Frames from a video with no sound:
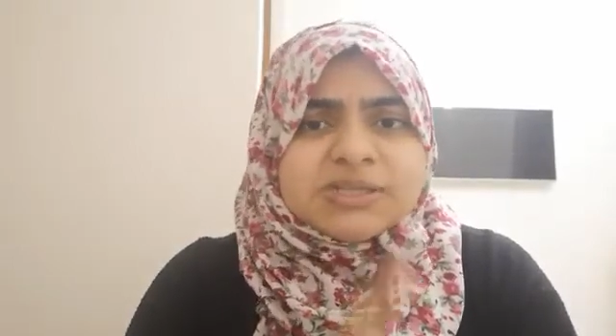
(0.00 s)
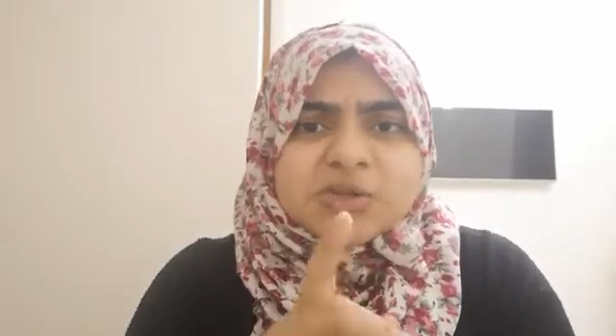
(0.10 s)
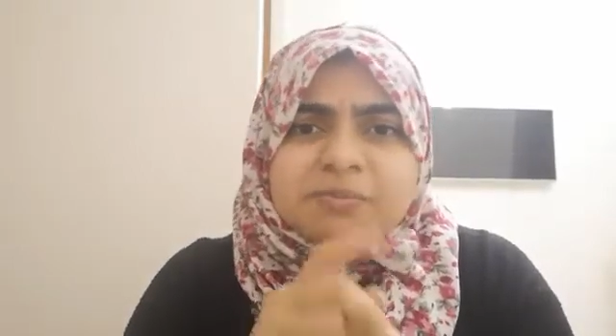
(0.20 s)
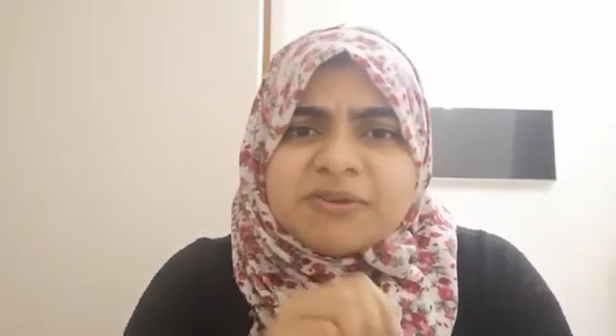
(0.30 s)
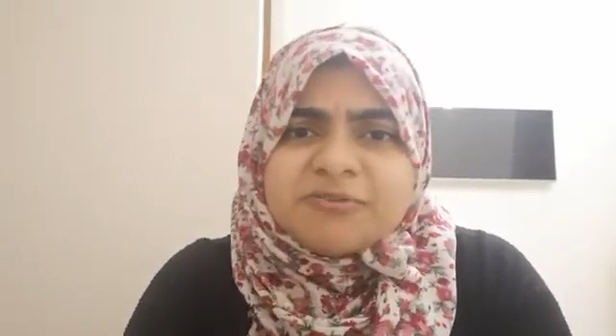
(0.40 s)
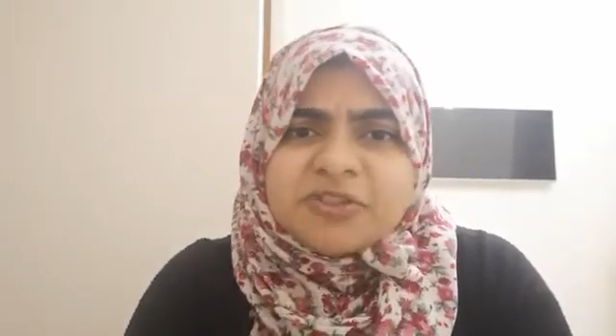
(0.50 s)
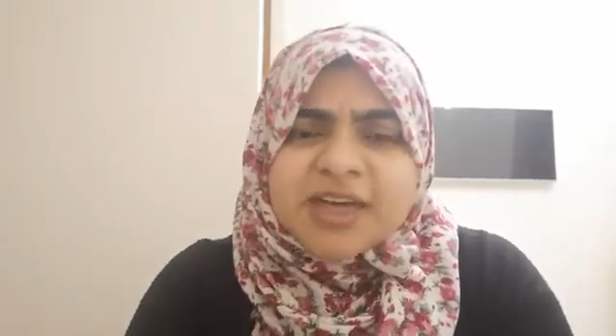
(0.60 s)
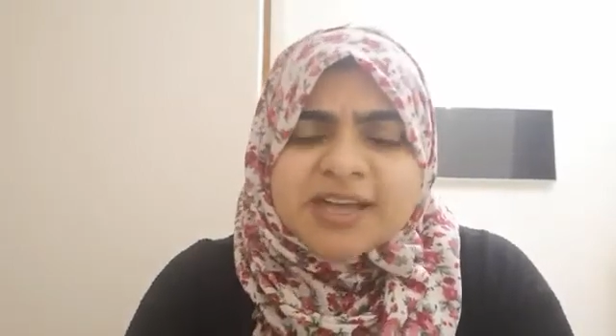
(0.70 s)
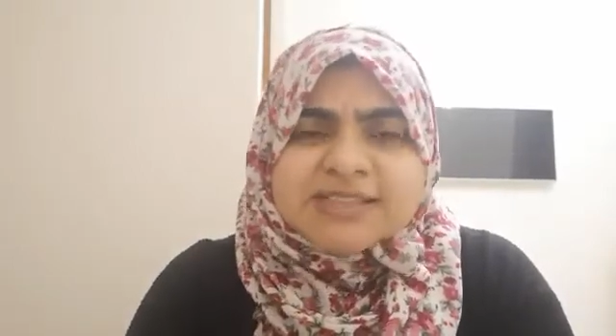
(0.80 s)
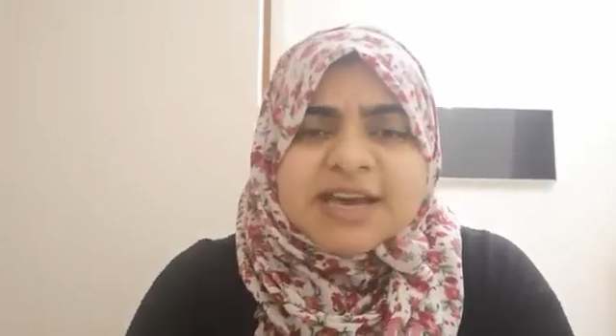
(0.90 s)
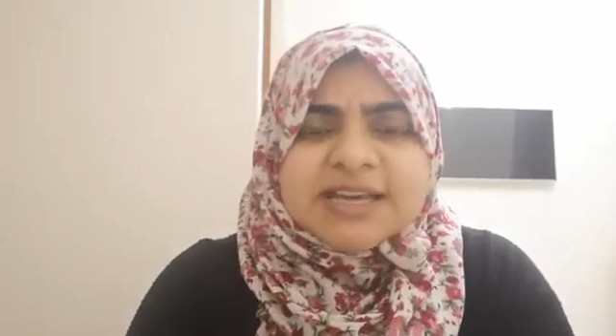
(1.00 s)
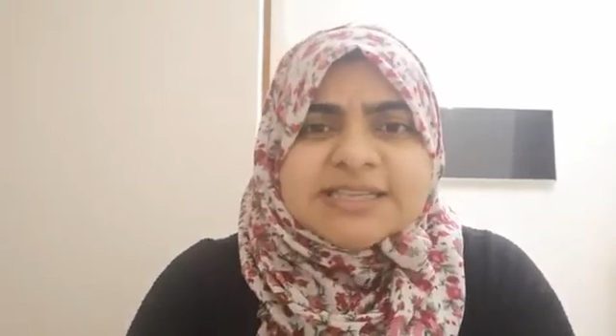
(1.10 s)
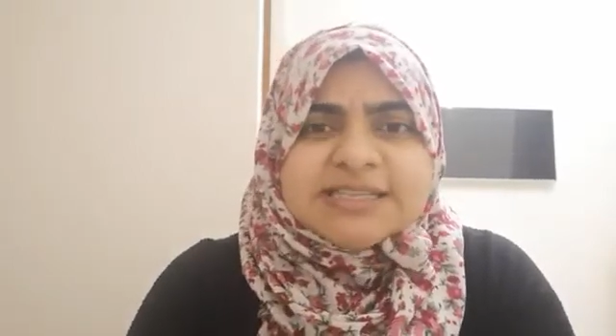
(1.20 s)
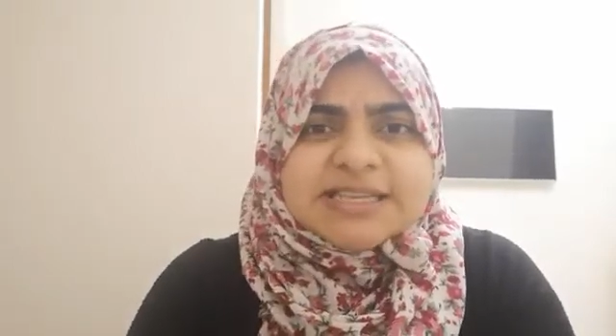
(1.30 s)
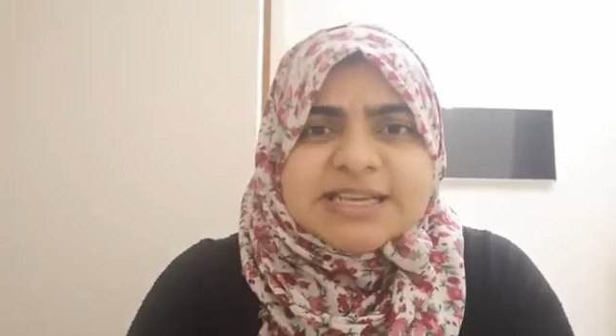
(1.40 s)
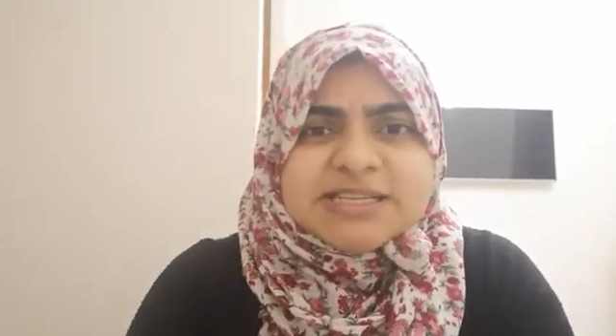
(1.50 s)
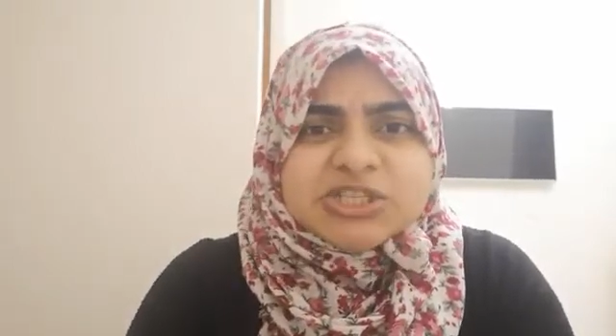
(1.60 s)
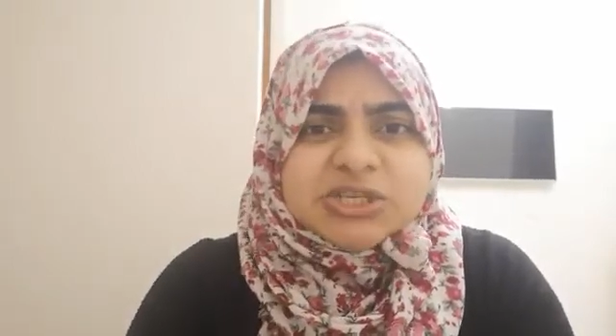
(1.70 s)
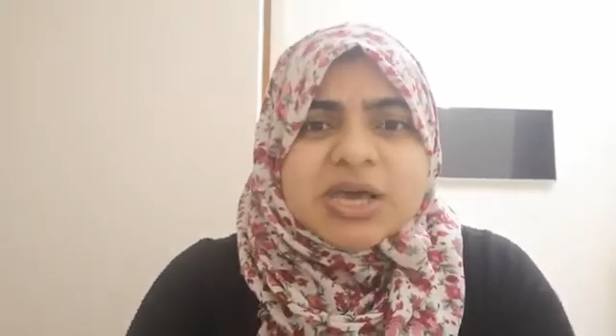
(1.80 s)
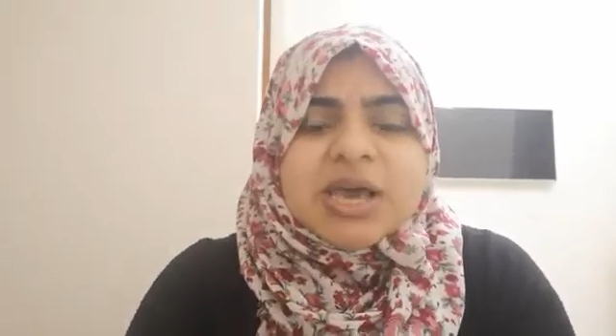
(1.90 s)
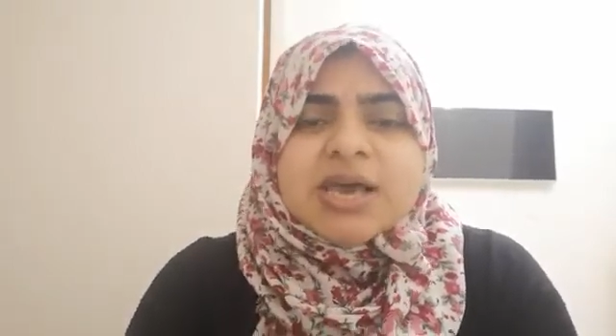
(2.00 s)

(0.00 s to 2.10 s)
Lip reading: So before that, I need